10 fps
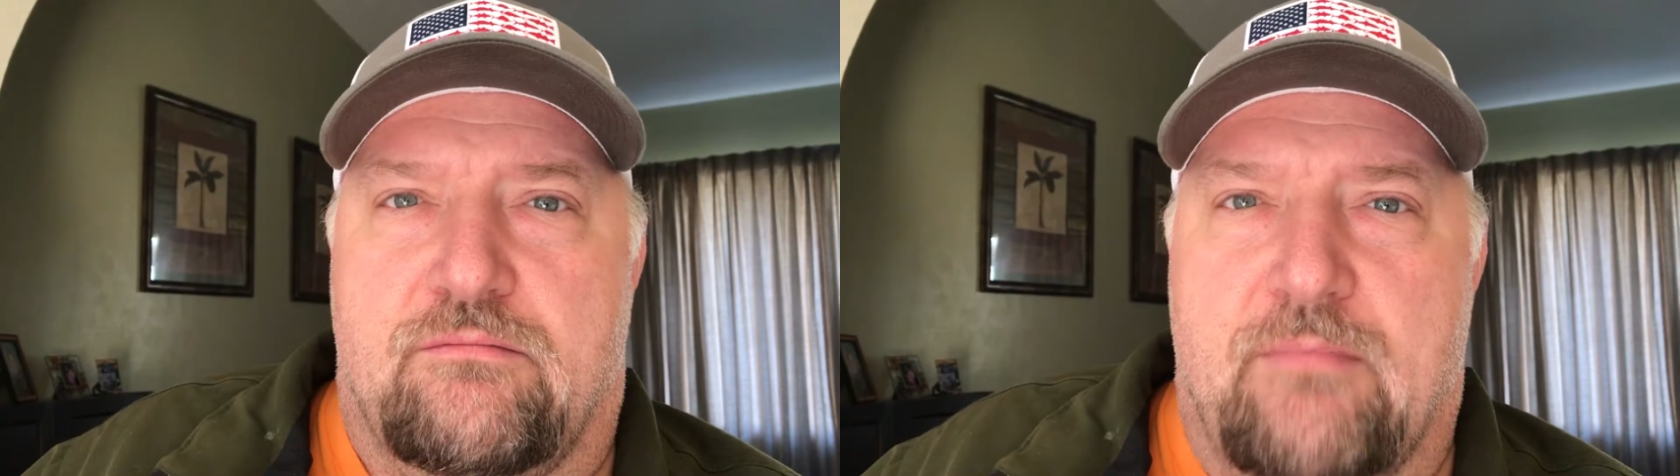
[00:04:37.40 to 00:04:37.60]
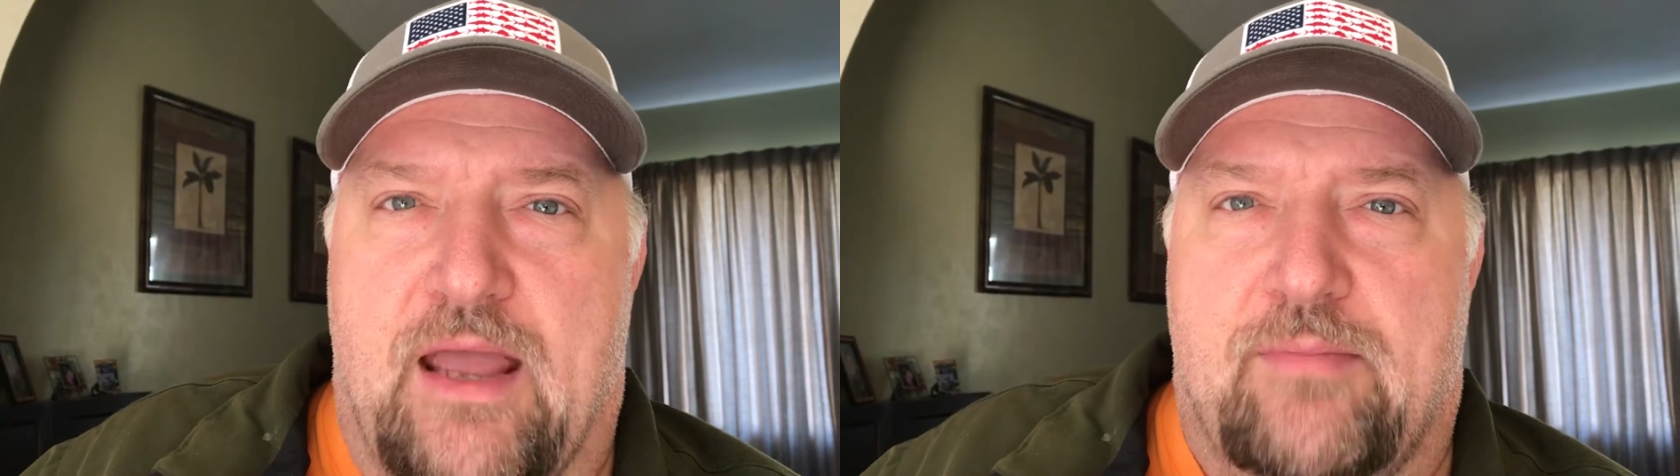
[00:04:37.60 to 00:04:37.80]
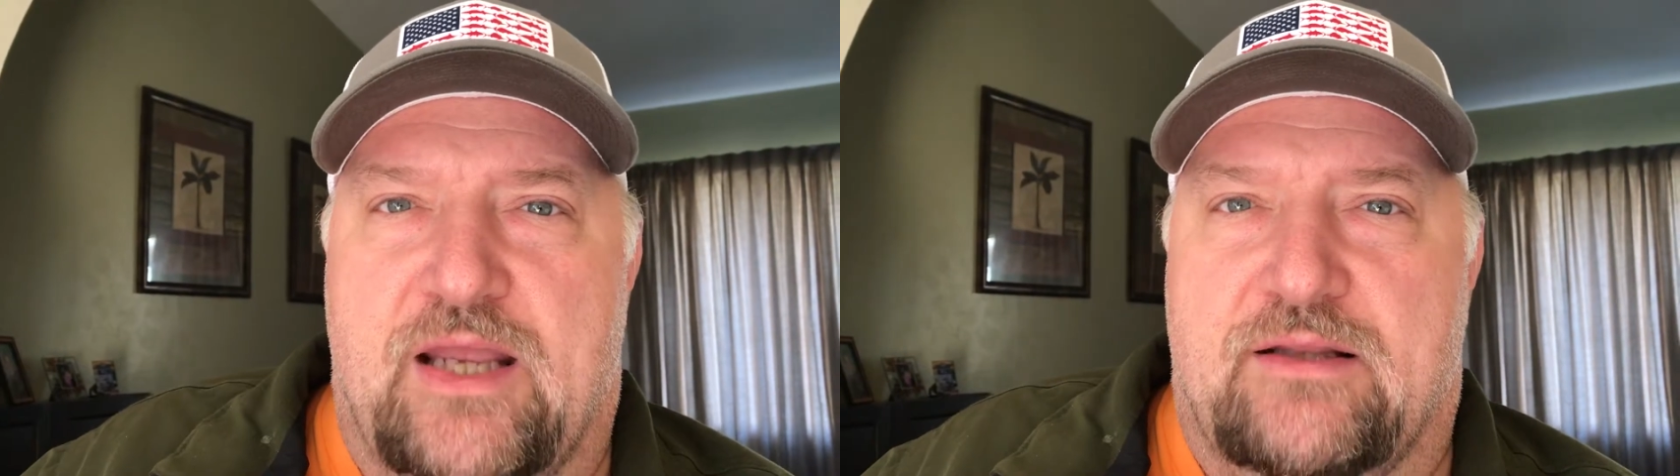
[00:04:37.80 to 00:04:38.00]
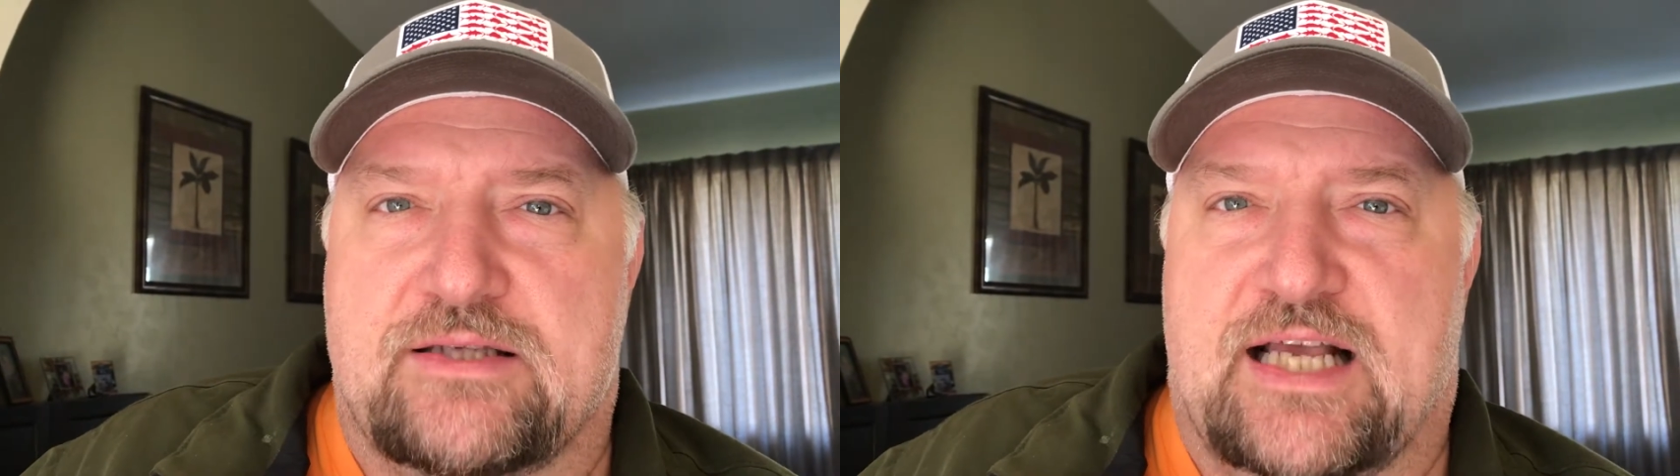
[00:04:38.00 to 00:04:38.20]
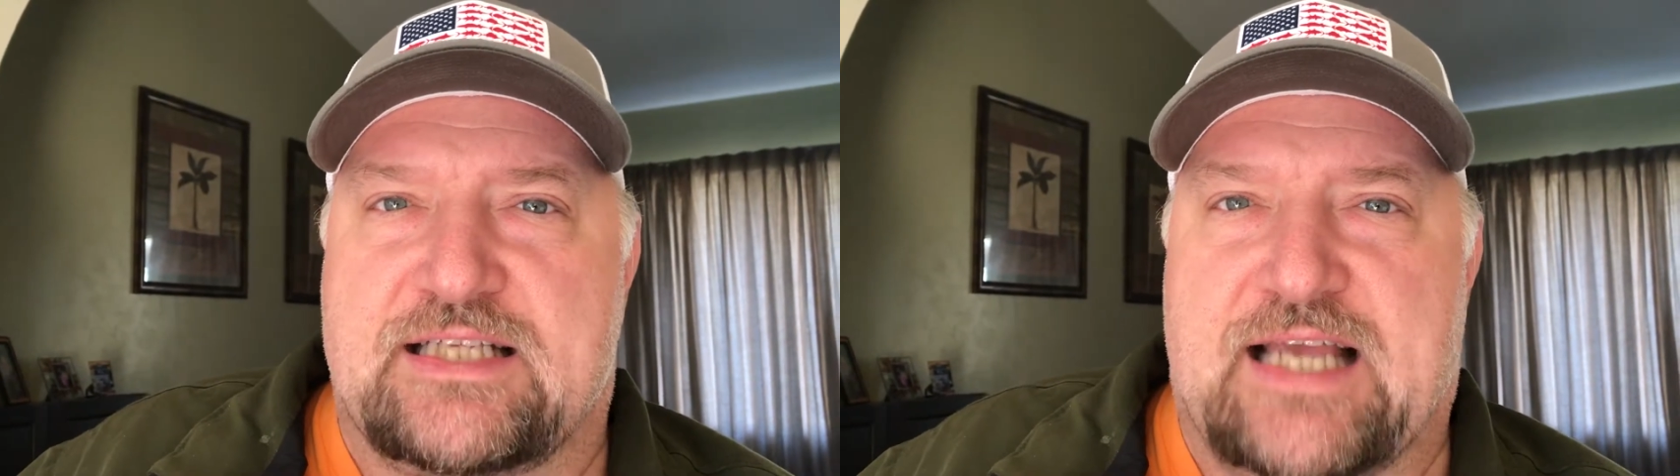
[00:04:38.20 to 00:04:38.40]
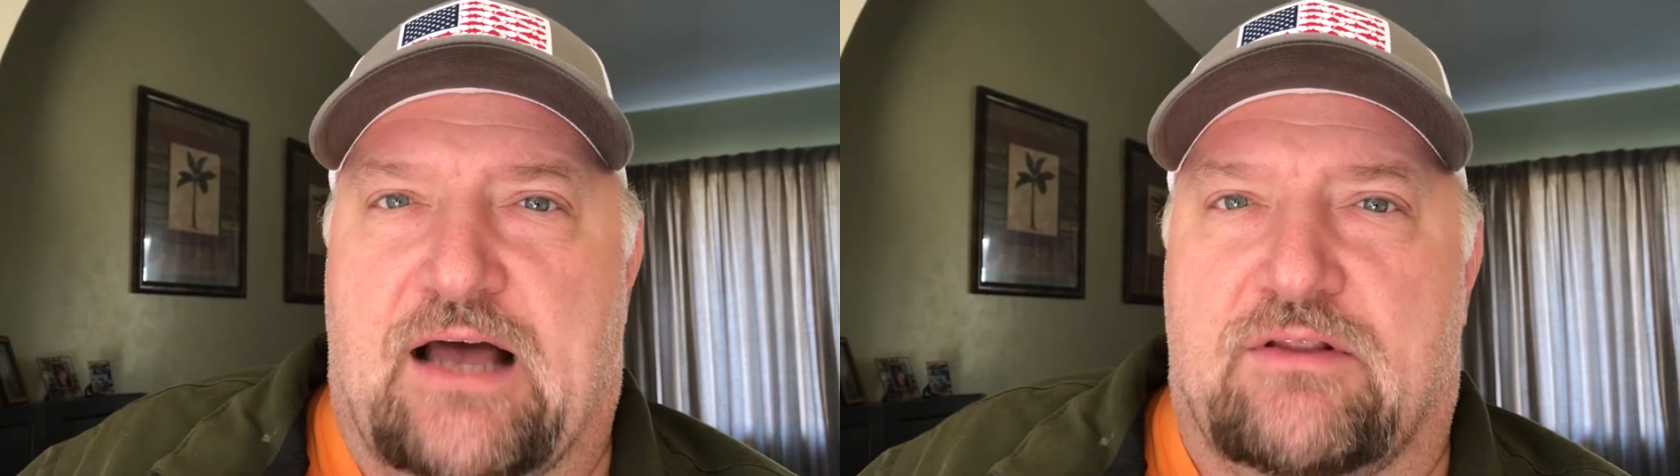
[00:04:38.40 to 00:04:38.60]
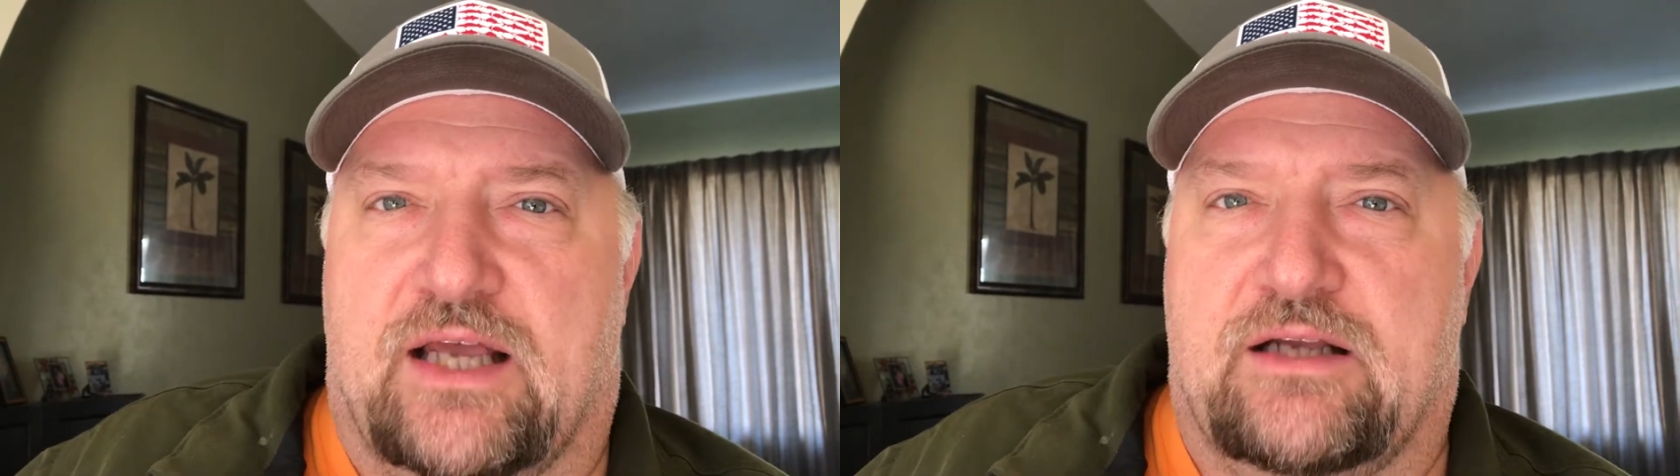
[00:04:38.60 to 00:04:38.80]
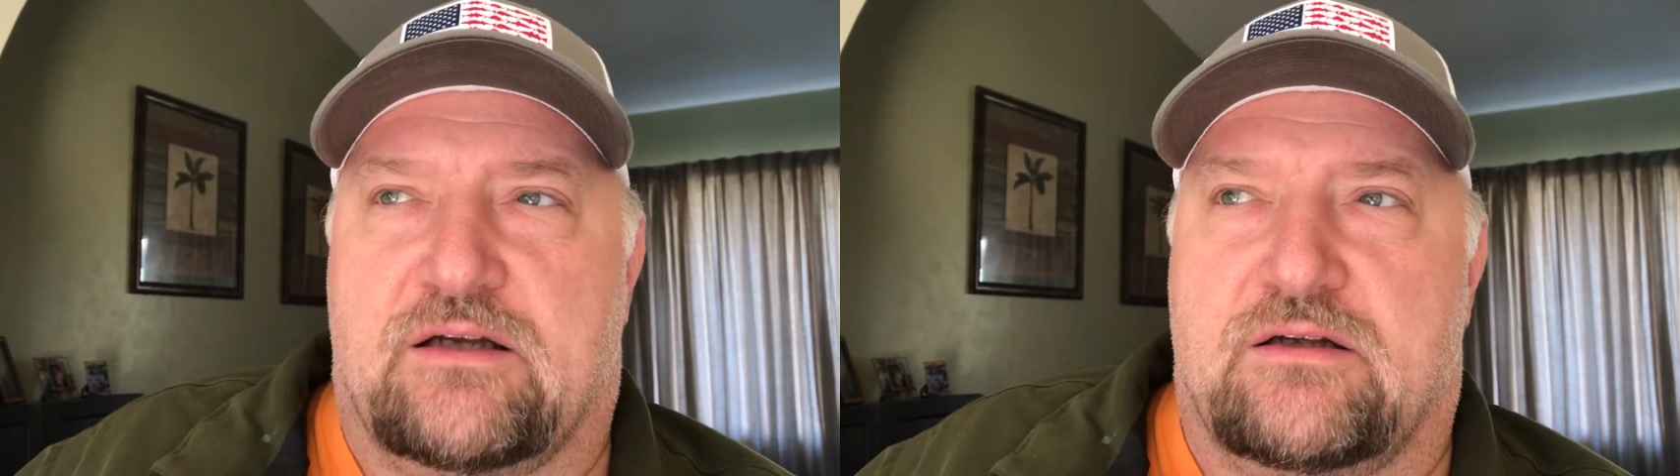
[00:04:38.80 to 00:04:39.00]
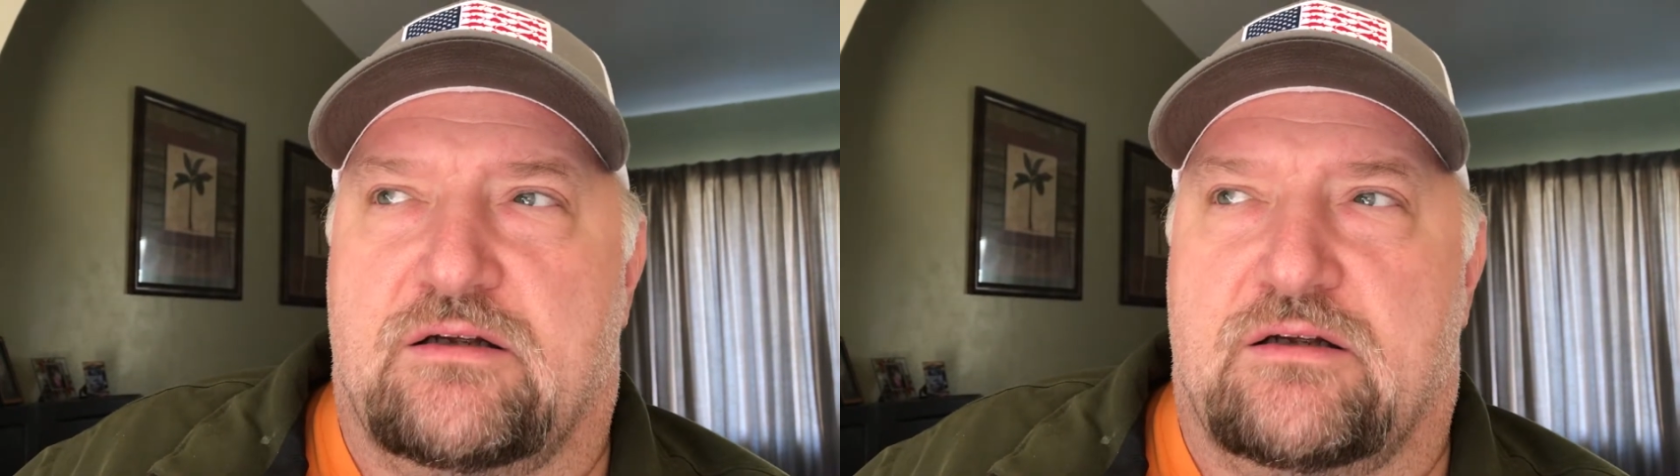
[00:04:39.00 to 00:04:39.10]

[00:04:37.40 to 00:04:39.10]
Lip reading: Maybe. Does that sound like